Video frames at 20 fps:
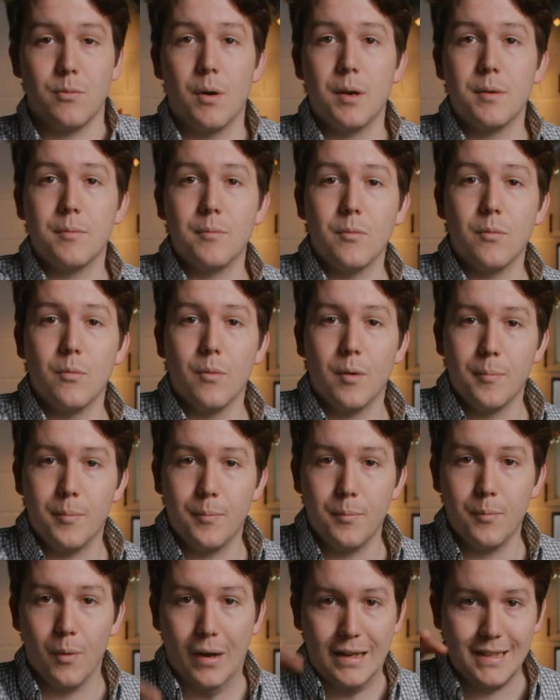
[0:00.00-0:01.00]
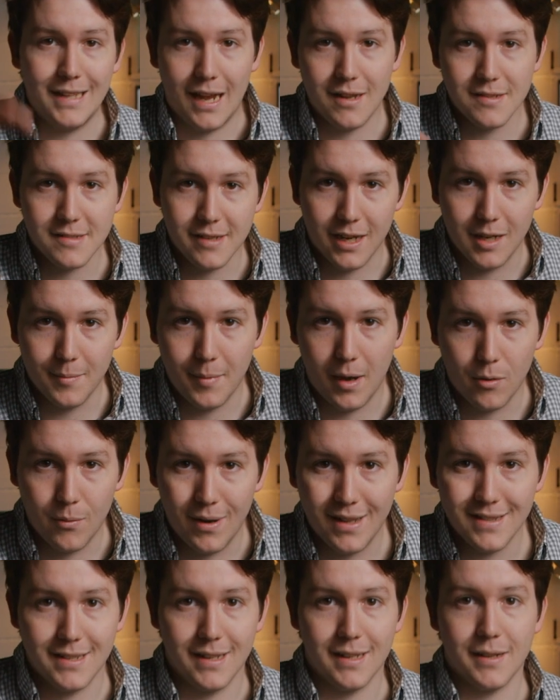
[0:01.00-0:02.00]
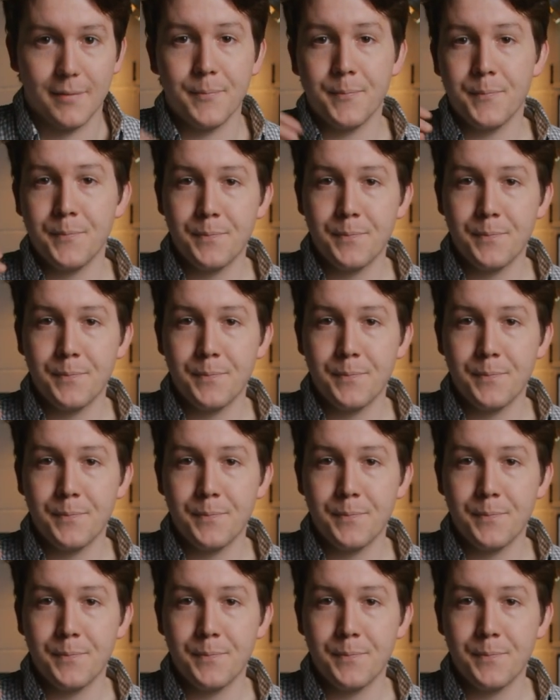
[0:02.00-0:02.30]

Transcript: One, one, one downside about renting.